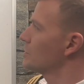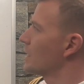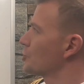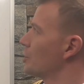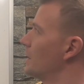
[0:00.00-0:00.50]

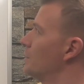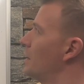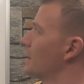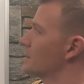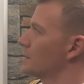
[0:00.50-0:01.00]
actually
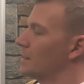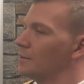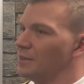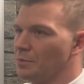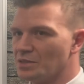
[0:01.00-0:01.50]
makes the
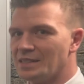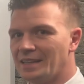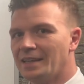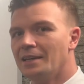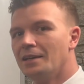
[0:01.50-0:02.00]

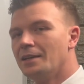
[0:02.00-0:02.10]
VMC